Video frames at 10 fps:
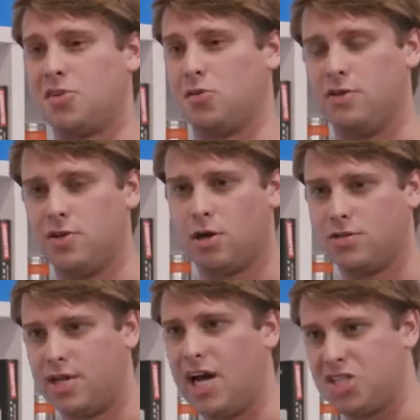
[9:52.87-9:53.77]
So even our
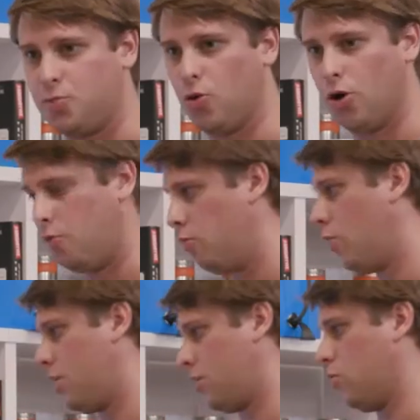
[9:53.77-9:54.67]
dashboard,
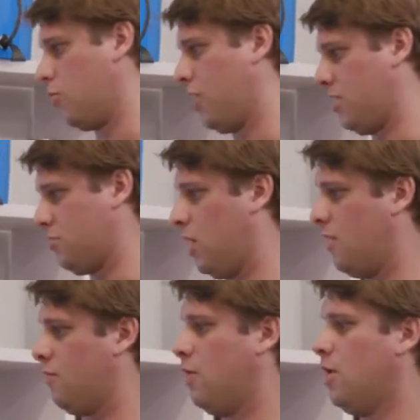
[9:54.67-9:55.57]
one of the cool things we
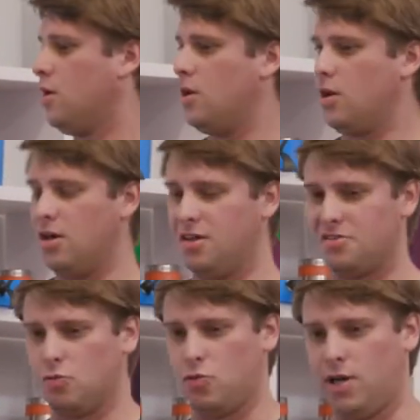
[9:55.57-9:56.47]
have
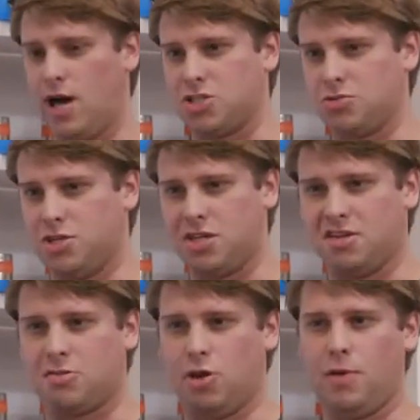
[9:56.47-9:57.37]
is we actually
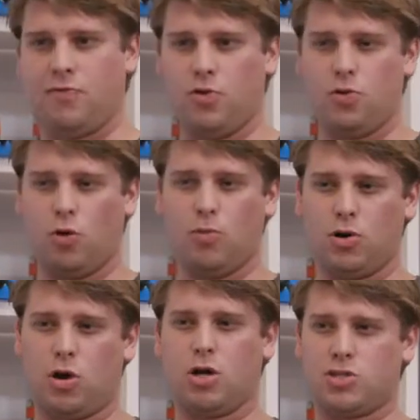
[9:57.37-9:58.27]
can scrape for
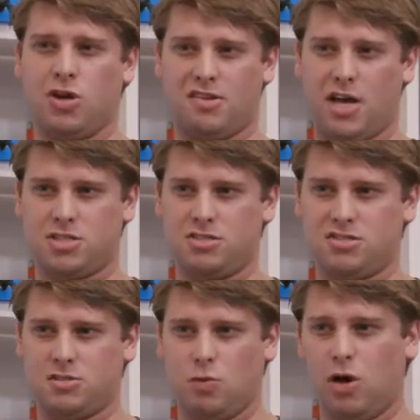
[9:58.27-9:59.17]
normal card
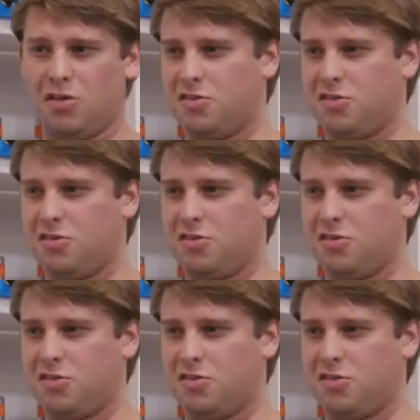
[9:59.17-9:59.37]
transactions as well.